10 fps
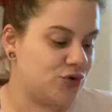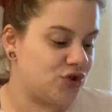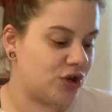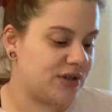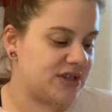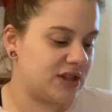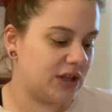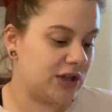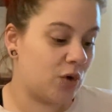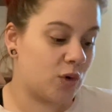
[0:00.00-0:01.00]
journey to the
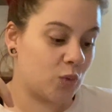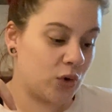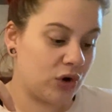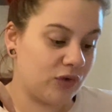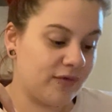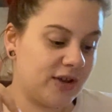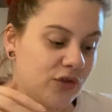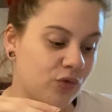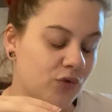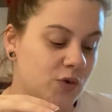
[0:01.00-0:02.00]
lower world via
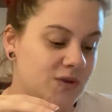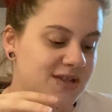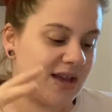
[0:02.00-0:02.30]
the roots